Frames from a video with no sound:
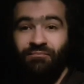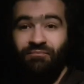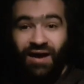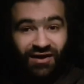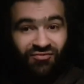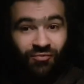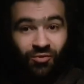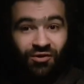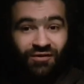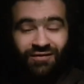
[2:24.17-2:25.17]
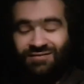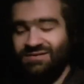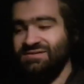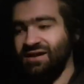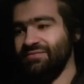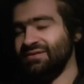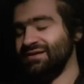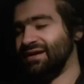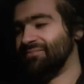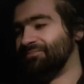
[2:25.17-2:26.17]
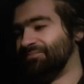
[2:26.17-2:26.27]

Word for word: back from work at this time of the day.